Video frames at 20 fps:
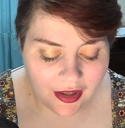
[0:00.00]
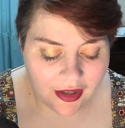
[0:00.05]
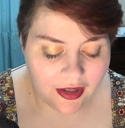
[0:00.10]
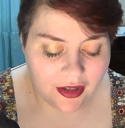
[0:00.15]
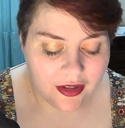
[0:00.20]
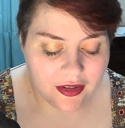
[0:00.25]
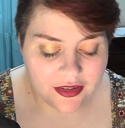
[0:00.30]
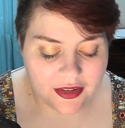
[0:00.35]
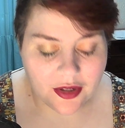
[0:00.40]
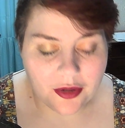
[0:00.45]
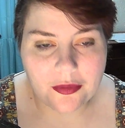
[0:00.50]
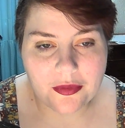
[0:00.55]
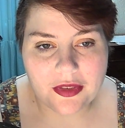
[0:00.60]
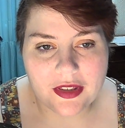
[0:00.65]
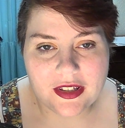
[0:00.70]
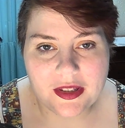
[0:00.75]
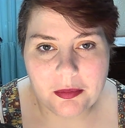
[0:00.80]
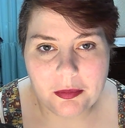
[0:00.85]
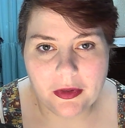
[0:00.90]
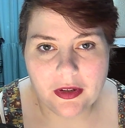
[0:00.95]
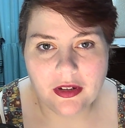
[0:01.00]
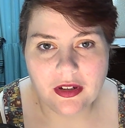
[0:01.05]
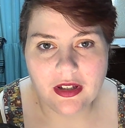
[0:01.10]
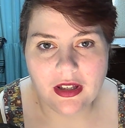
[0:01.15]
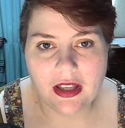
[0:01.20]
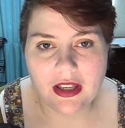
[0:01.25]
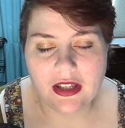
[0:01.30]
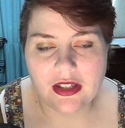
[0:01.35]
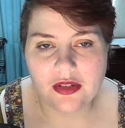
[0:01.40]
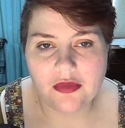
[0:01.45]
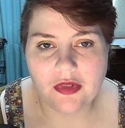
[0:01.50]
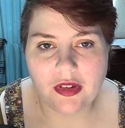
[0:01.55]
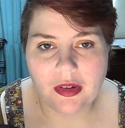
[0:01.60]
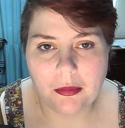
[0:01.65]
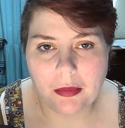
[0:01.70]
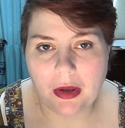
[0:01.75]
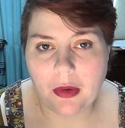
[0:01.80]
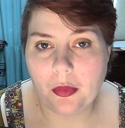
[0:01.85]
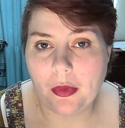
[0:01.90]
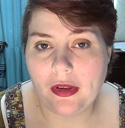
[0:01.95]
So this book is written
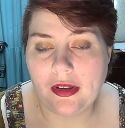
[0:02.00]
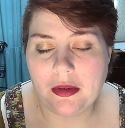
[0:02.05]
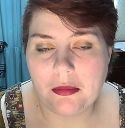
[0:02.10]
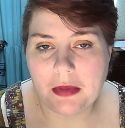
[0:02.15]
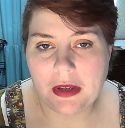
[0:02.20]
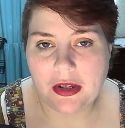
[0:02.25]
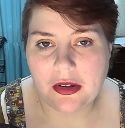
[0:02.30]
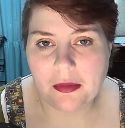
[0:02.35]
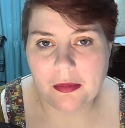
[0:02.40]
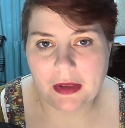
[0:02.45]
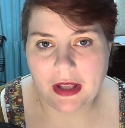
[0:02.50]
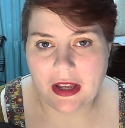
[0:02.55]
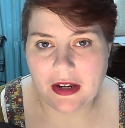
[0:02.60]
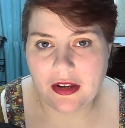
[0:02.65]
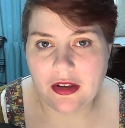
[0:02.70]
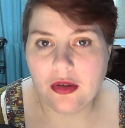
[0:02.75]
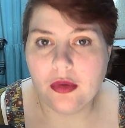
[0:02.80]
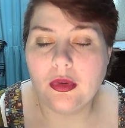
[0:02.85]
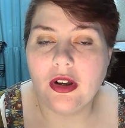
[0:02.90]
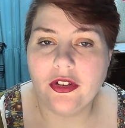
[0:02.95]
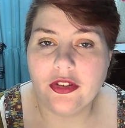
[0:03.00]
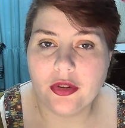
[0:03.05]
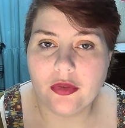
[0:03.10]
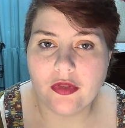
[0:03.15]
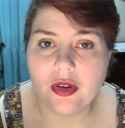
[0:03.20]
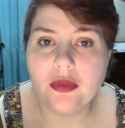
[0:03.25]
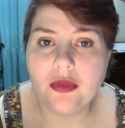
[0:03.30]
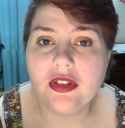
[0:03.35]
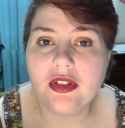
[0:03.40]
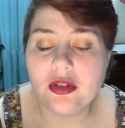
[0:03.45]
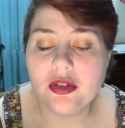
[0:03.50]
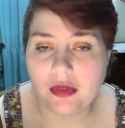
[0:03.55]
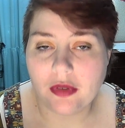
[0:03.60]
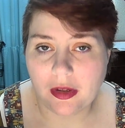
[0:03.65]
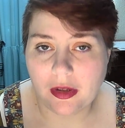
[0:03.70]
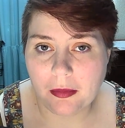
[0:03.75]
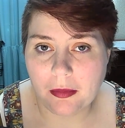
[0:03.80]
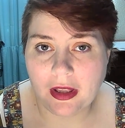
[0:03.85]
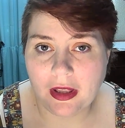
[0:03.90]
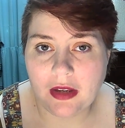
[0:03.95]
by William Peter Blatty, who also wrote the
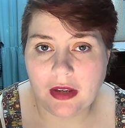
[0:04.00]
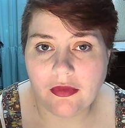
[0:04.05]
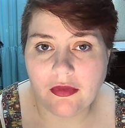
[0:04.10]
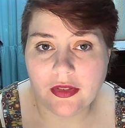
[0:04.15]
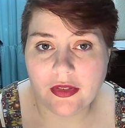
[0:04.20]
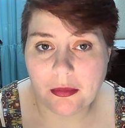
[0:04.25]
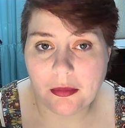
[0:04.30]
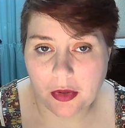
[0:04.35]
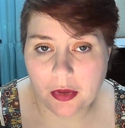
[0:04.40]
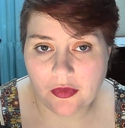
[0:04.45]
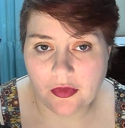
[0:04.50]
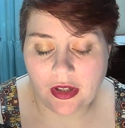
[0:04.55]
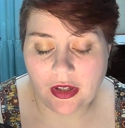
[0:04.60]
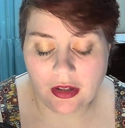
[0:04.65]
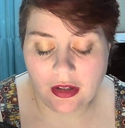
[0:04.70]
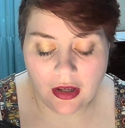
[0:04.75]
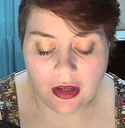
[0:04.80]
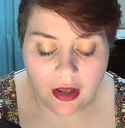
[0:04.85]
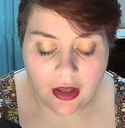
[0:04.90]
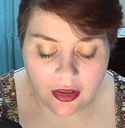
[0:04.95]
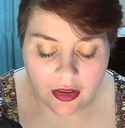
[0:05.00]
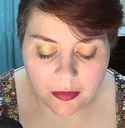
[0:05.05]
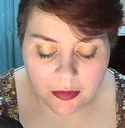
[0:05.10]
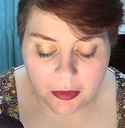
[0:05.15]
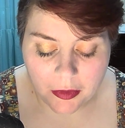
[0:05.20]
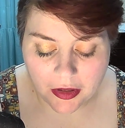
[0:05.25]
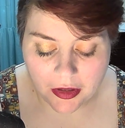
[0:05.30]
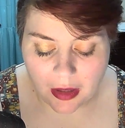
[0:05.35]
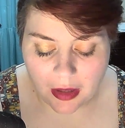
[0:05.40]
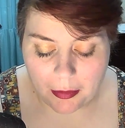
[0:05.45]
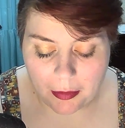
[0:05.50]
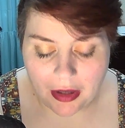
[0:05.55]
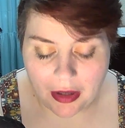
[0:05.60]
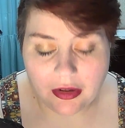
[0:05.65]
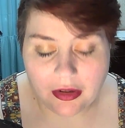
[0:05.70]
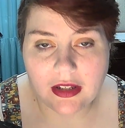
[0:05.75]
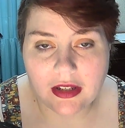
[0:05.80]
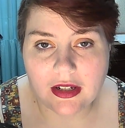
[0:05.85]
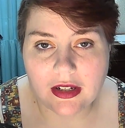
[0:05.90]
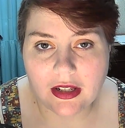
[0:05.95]
screenplay for the movie. The book came out
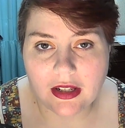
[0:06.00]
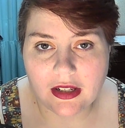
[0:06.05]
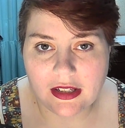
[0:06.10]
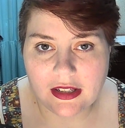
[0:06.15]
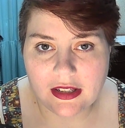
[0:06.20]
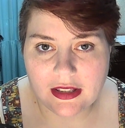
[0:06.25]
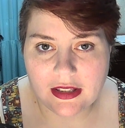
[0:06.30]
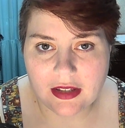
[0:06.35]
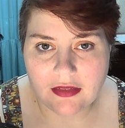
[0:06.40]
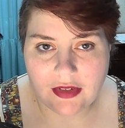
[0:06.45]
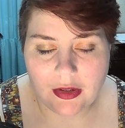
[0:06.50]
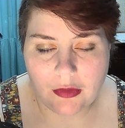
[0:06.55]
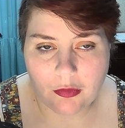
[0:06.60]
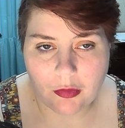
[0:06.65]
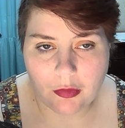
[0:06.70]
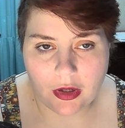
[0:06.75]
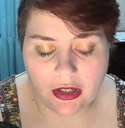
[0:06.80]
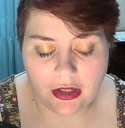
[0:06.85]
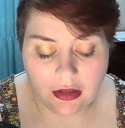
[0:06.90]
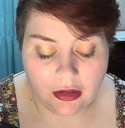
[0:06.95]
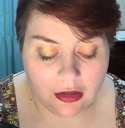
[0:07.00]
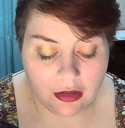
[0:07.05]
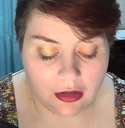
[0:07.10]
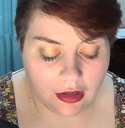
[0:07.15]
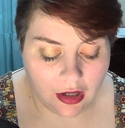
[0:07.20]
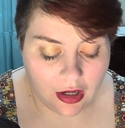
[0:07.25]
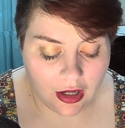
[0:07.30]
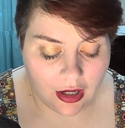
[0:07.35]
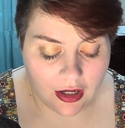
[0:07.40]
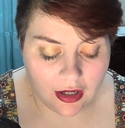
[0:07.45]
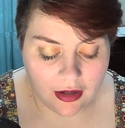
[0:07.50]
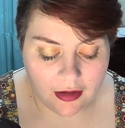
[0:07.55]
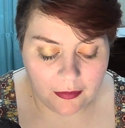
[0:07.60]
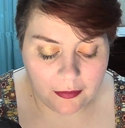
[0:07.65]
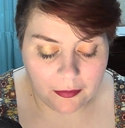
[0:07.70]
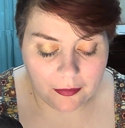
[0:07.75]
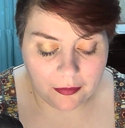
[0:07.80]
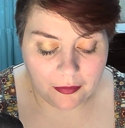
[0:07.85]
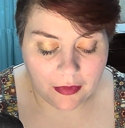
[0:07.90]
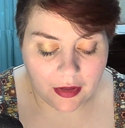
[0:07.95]
in 1971.
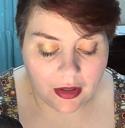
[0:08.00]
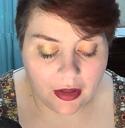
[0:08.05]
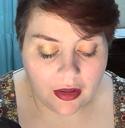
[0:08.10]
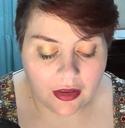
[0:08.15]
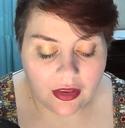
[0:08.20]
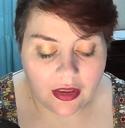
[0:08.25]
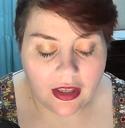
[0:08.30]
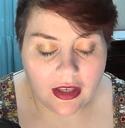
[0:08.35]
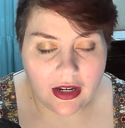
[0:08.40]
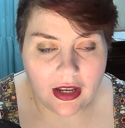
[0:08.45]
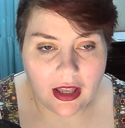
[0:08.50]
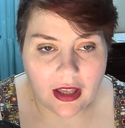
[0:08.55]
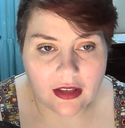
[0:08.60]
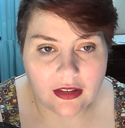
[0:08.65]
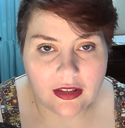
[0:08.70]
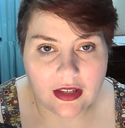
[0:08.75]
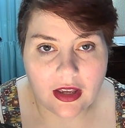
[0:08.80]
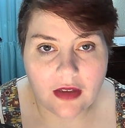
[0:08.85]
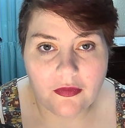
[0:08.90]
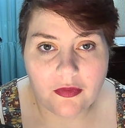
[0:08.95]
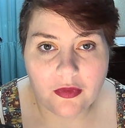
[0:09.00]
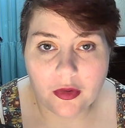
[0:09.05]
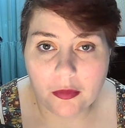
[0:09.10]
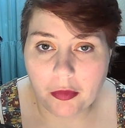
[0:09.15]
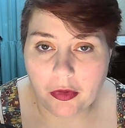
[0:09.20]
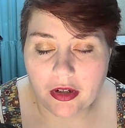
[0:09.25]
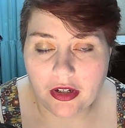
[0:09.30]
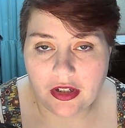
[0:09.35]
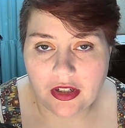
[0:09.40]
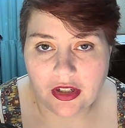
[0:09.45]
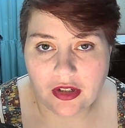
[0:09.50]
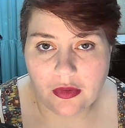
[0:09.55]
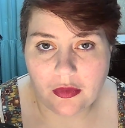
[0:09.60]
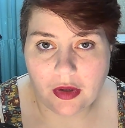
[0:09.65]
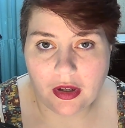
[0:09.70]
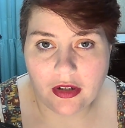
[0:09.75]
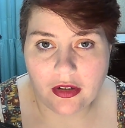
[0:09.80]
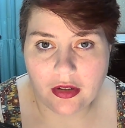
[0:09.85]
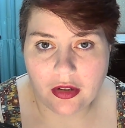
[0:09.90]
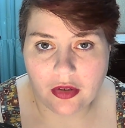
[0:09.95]
It has a 4.2
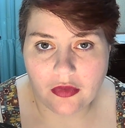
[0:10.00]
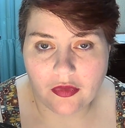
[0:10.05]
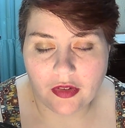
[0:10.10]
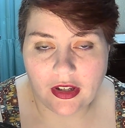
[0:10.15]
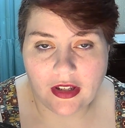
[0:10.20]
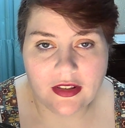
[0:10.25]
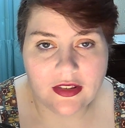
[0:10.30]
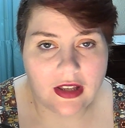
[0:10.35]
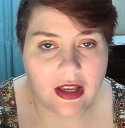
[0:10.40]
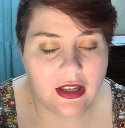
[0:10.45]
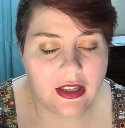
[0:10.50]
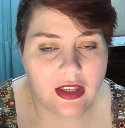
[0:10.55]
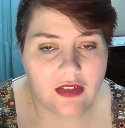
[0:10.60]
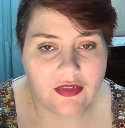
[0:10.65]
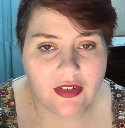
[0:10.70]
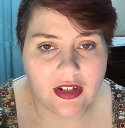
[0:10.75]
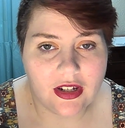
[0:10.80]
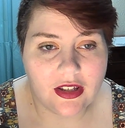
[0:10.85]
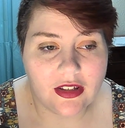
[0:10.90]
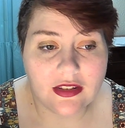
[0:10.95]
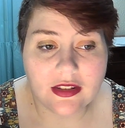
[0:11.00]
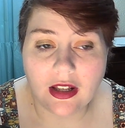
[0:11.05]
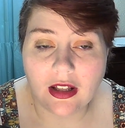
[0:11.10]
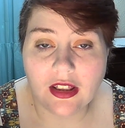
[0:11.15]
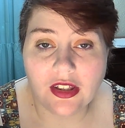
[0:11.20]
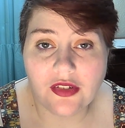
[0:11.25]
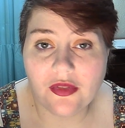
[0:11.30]
on Goodreads. I give it a solid